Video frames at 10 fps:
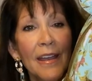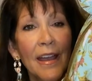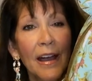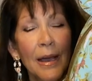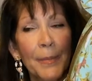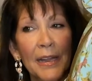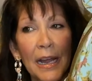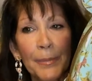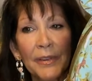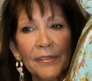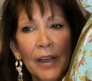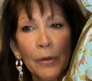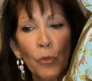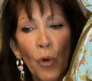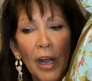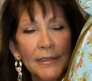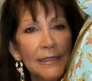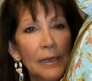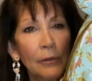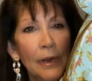And I believe I walked
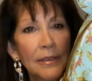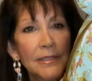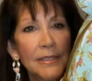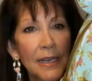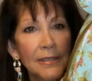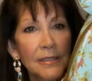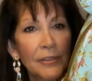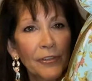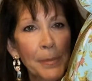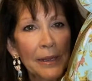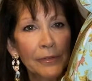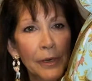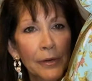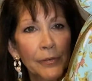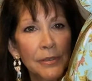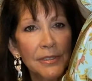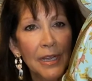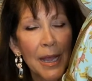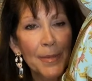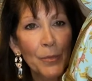in around dusk for my very first
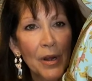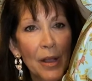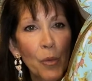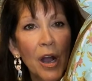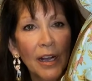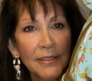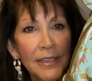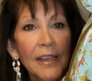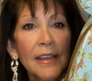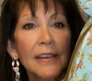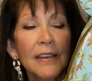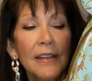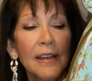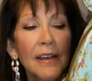time. And when I walked in,